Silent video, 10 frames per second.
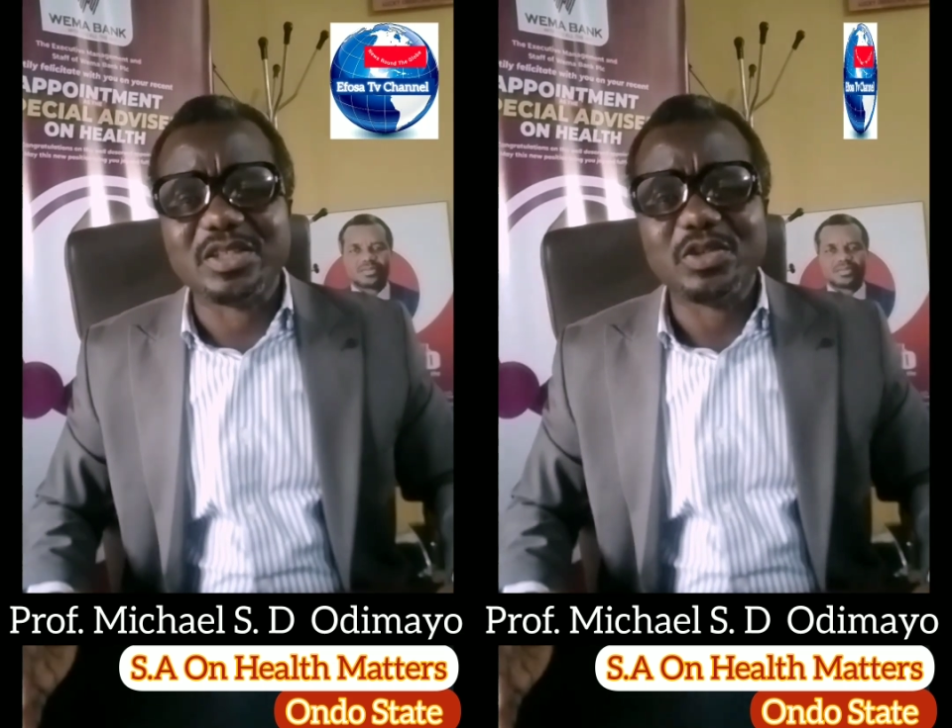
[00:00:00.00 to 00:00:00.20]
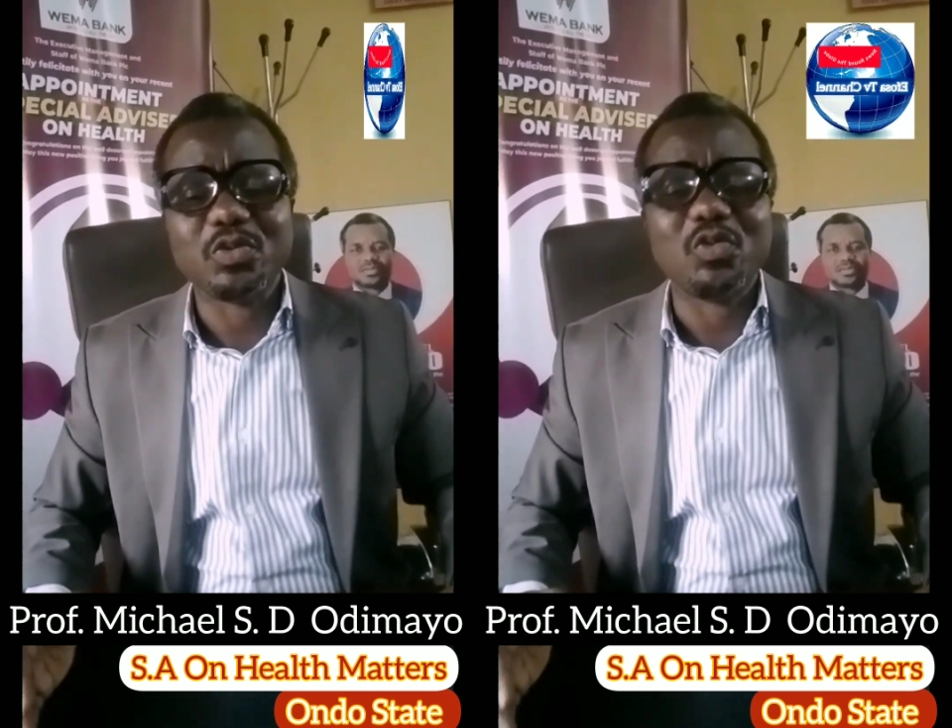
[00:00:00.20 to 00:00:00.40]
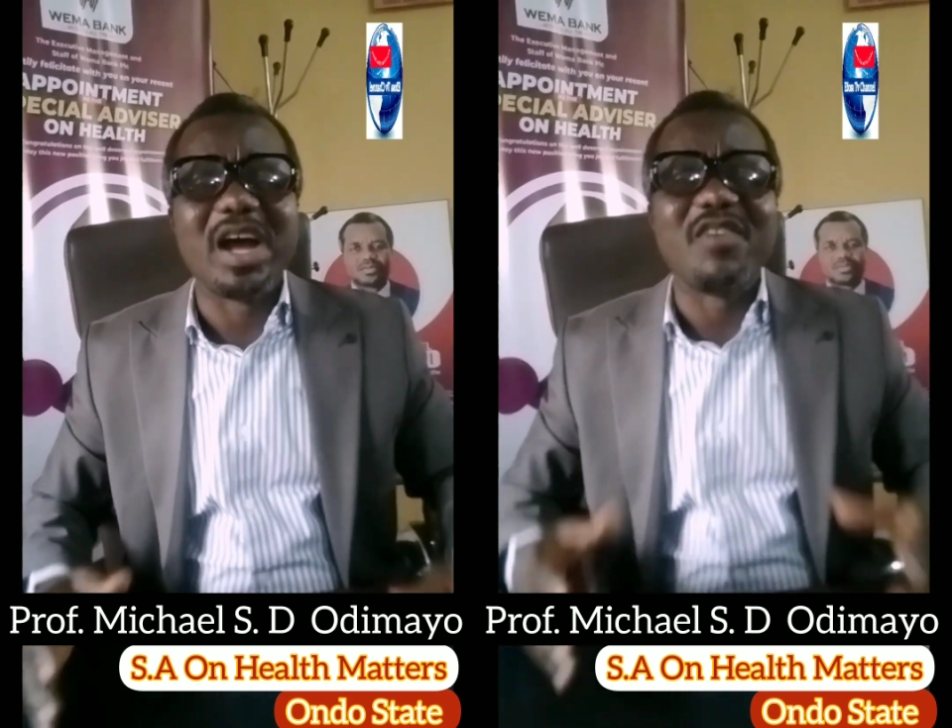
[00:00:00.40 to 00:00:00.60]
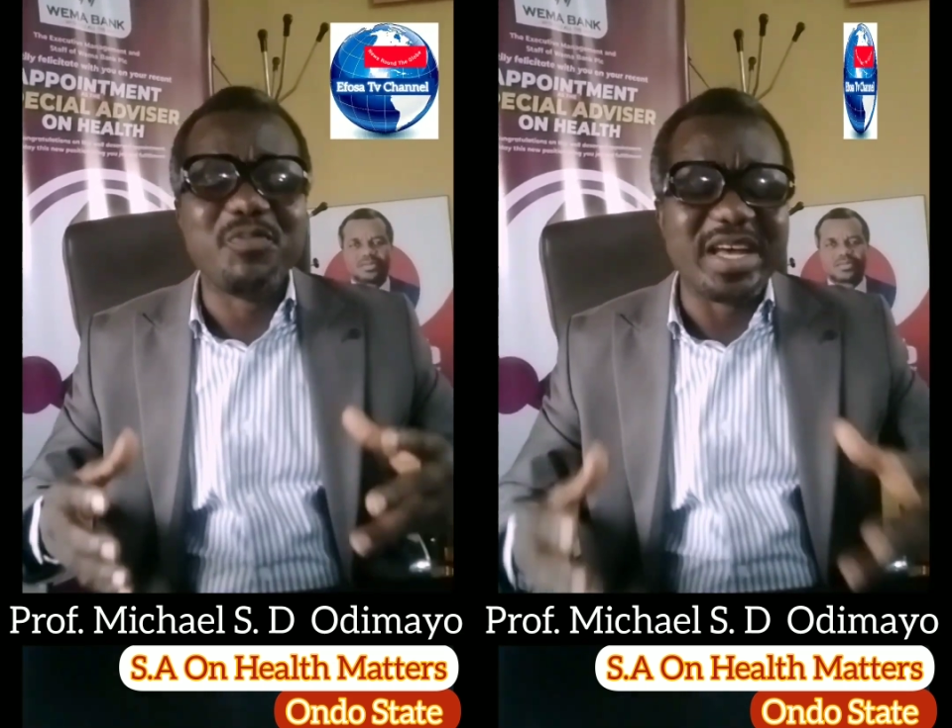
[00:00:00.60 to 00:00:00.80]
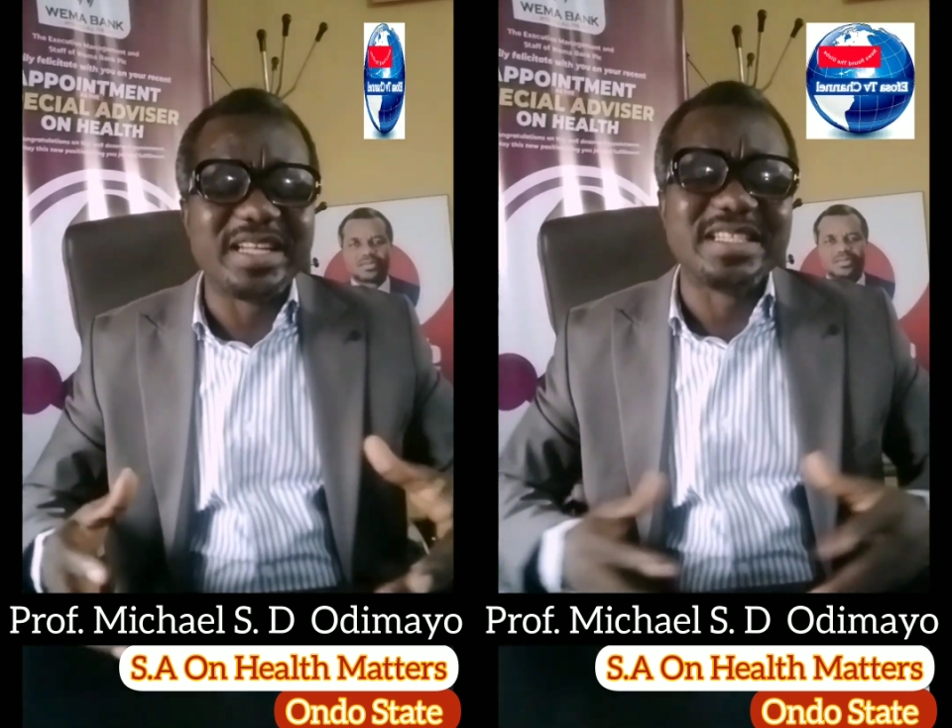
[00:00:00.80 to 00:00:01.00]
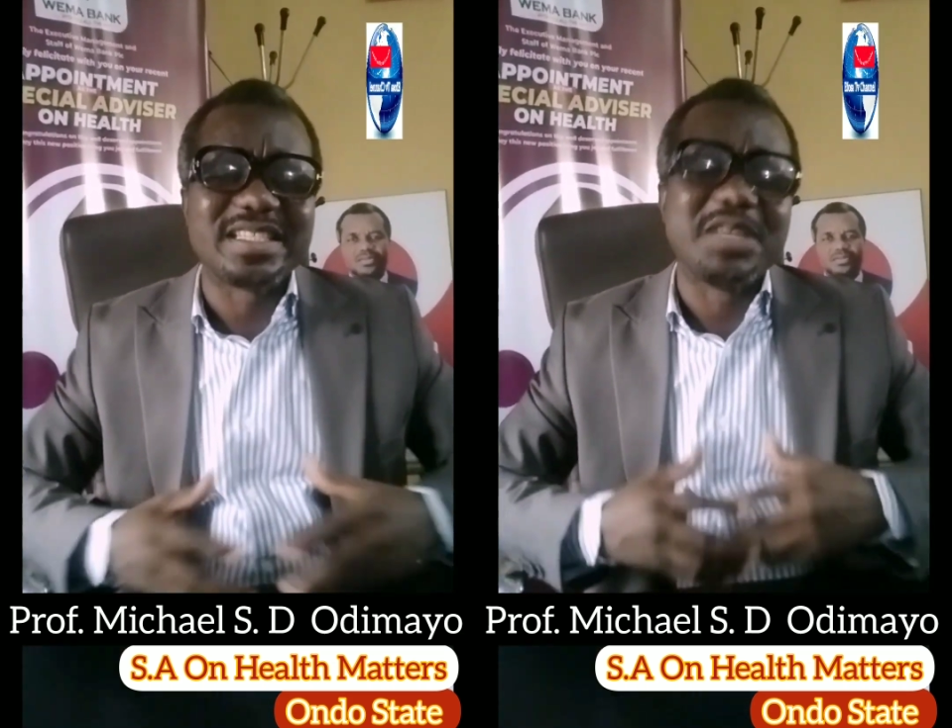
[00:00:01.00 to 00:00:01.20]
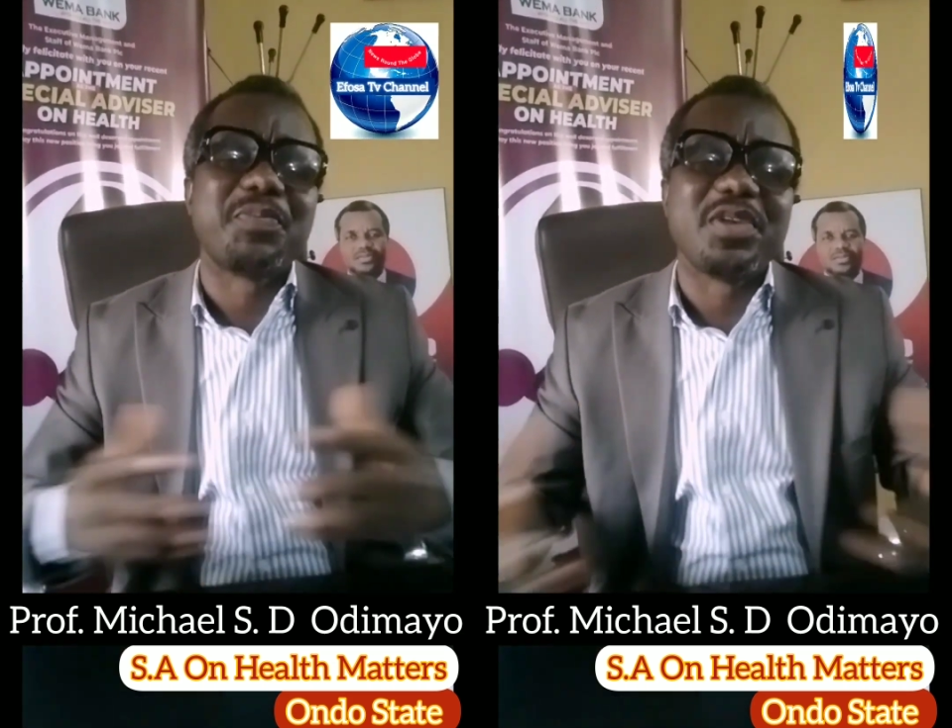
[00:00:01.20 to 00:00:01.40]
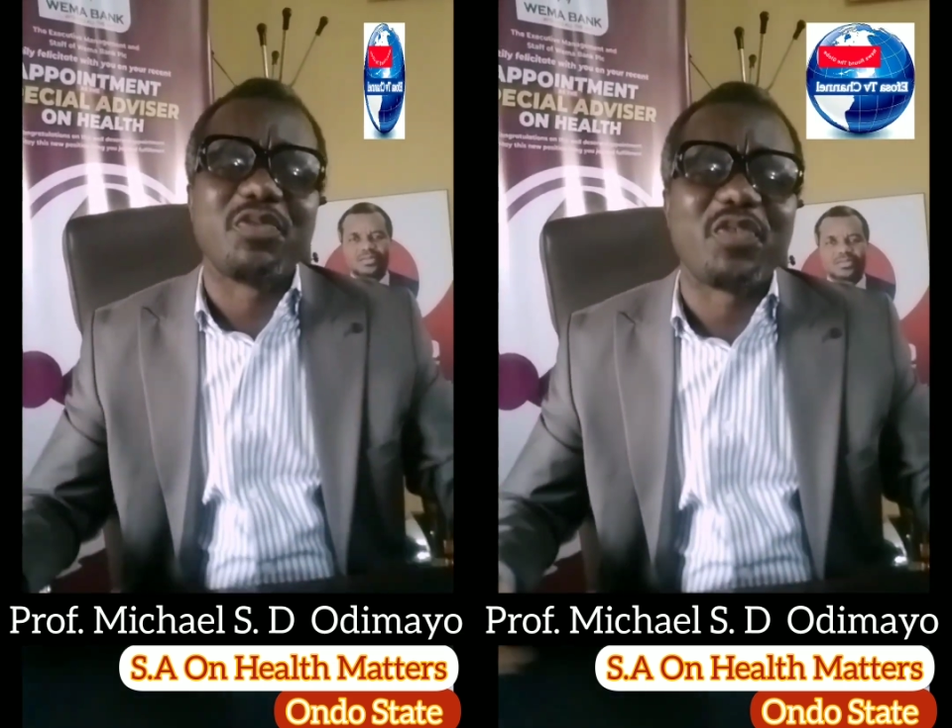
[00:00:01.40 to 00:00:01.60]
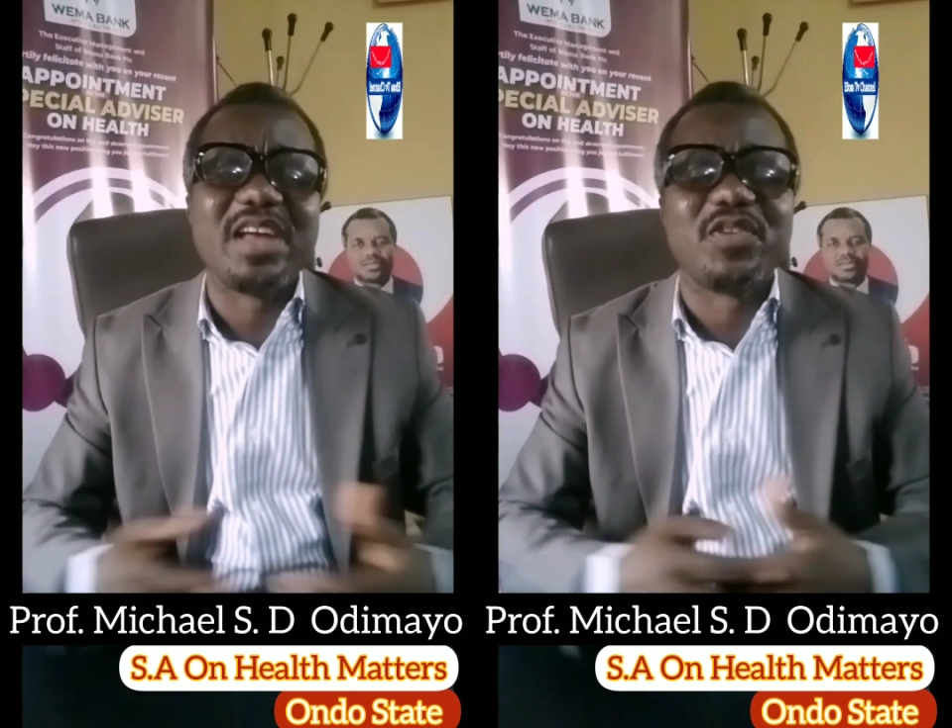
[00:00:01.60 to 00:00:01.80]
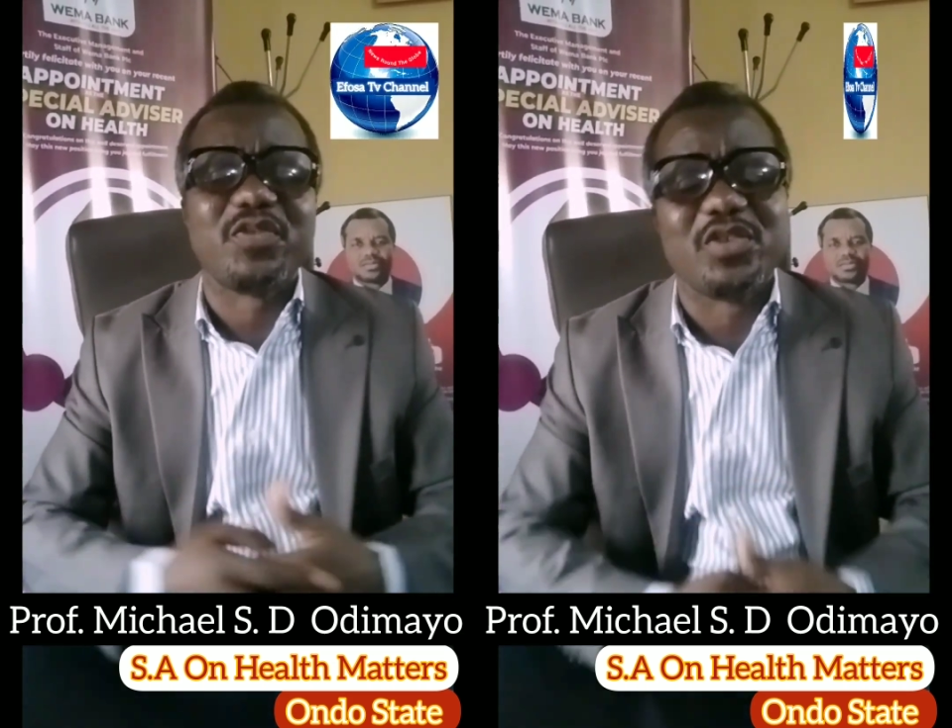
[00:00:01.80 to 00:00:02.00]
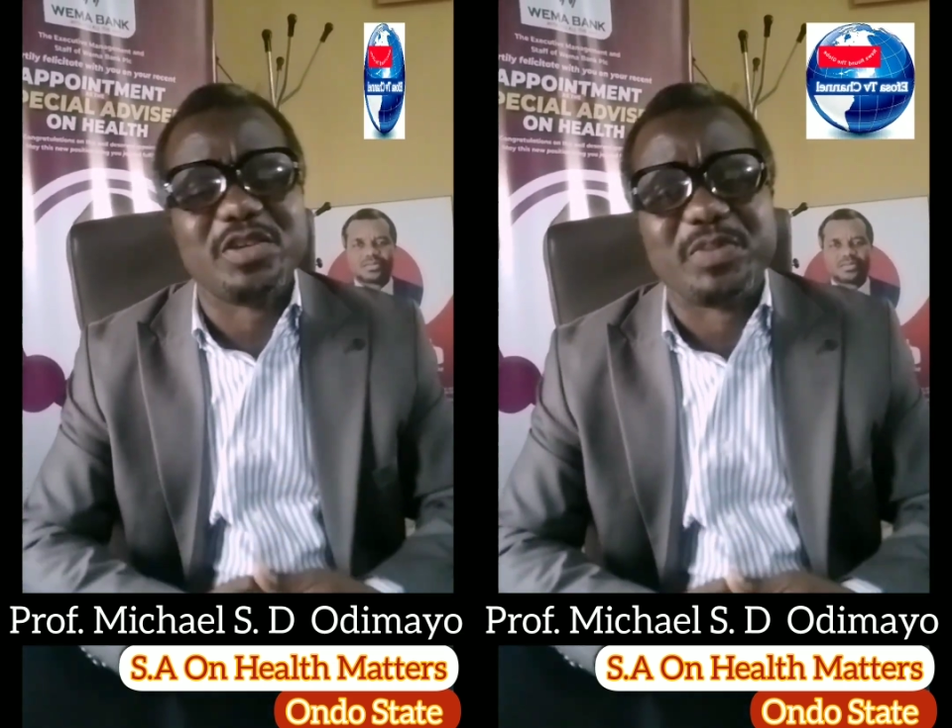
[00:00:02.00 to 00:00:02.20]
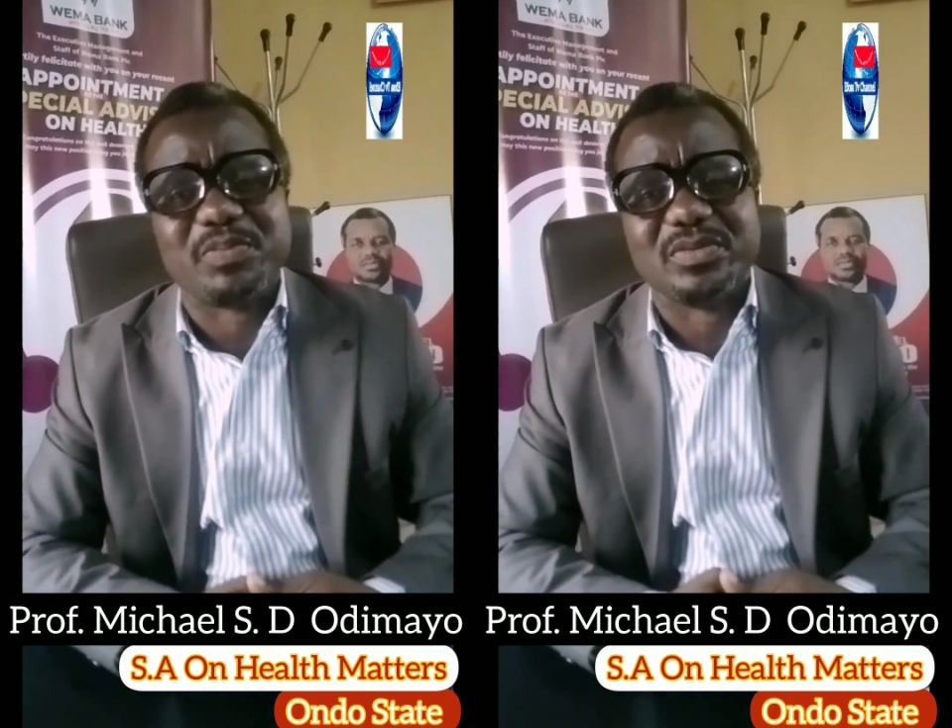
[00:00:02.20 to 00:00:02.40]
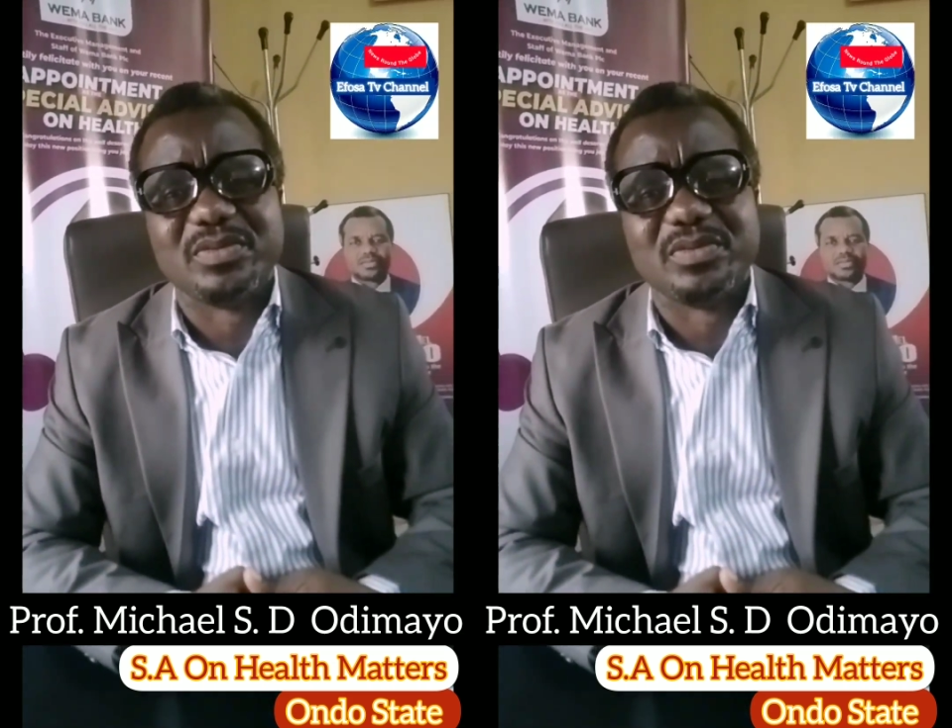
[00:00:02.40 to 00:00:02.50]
we have made this simplified for the people.